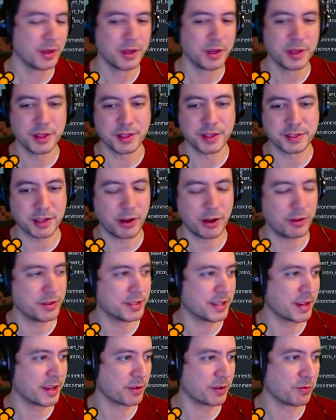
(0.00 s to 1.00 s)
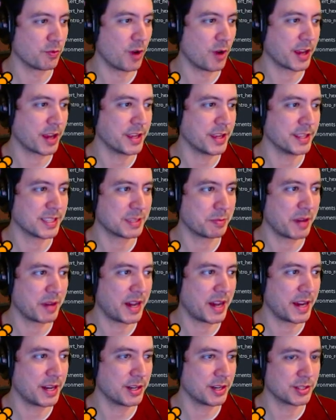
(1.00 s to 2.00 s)
that's got all these like rocky
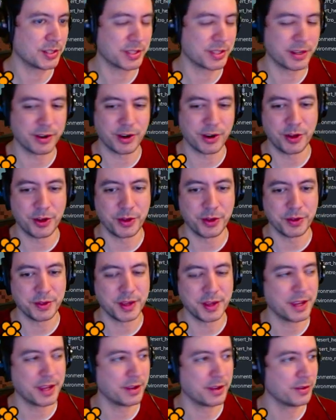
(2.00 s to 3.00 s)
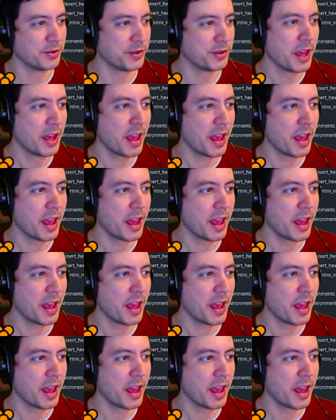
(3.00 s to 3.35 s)
spires that are all angled.